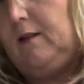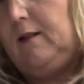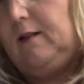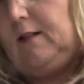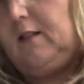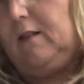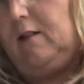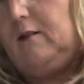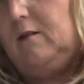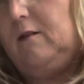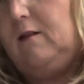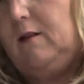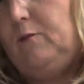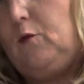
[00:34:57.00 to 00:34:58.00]
So
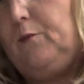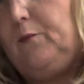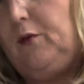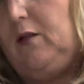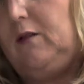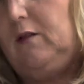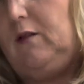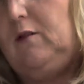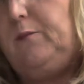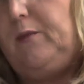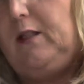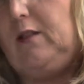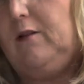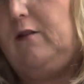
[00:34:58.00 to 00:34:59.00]
I'm going to put a little
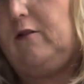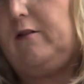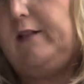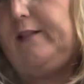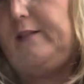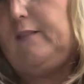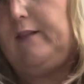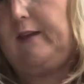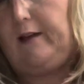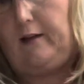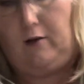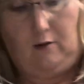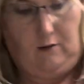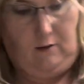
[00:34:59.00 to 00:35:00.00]
bit of grits
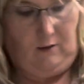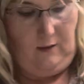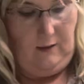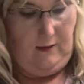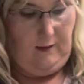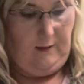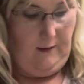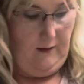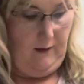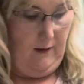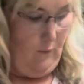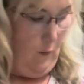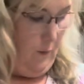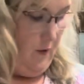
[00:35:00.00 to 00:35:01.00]
there. And
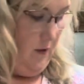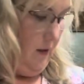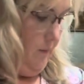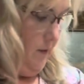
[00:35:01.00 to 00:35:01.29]
I'm going to put some